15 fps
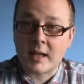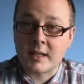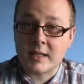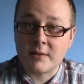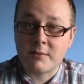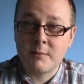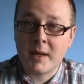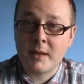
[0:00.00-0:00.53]
And
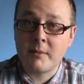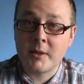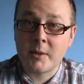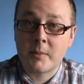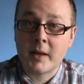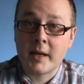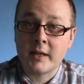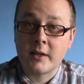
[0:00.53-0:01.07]
if maybe you're
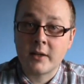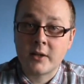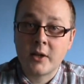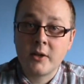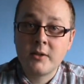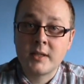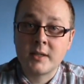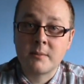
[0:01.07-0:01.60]
playing an
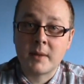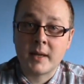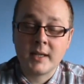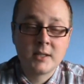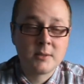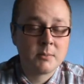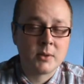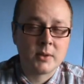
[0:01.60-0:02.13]
acoustic
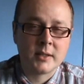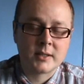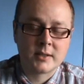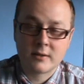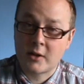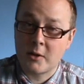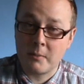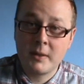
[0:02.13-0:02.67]
bass, but
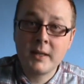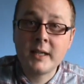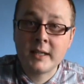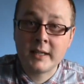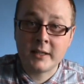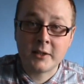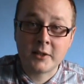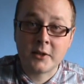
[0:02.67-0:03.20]
it's
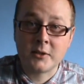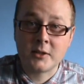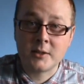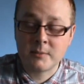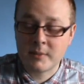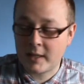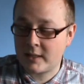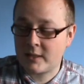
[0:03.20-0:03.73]
completely an
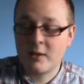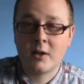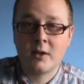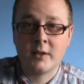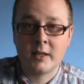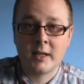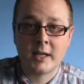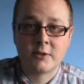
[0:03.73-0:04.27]
acoustic bass, not
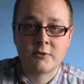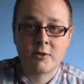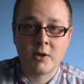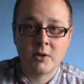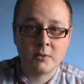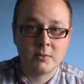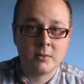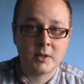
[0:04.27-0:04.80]
an
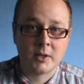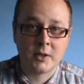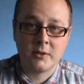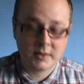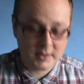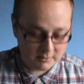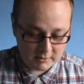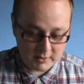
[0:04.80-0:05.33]
electro
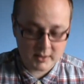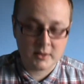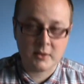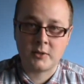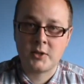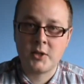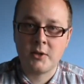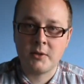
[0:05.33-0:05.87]
acoustic with a
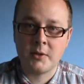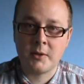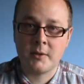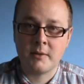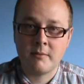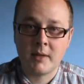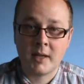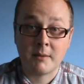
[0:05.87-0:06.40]
little
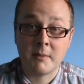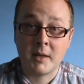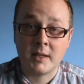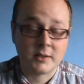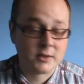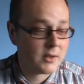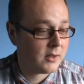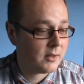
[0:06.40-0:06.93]
tuner like
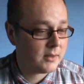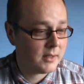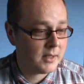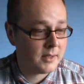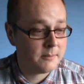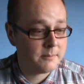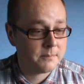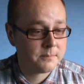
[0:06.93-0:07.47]
mine's got,
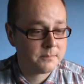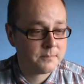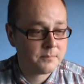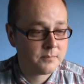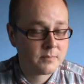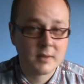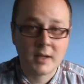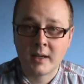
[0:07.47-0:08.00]

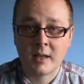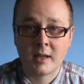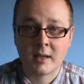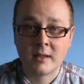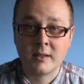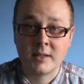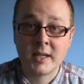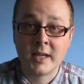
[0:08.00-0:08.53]
then I
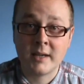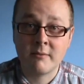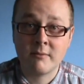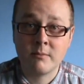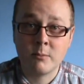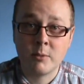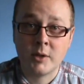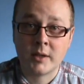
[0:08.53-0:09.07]
can see it
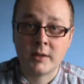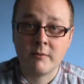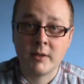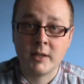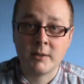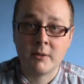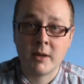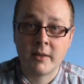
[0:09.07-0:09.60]
working
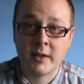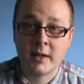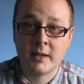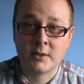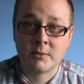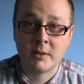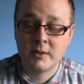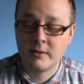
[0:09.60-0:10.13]
really well there
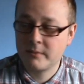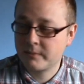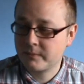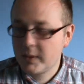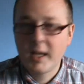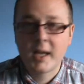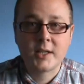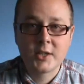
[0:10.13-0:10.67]
as well.
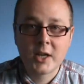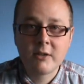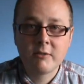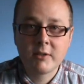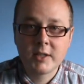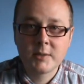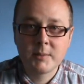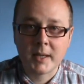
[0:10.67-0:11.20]
But yeah,
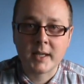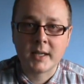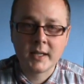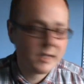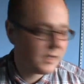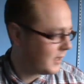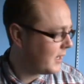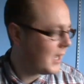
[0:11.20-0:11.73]
generally speaking,
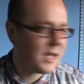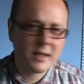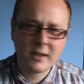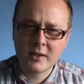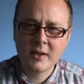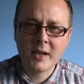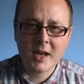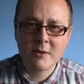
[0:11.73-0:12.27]
you can
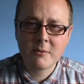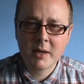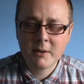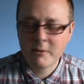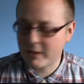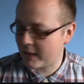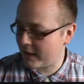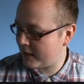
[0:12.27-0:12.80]
get away
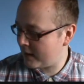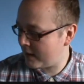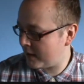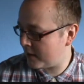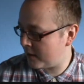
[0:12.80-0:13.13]
with it.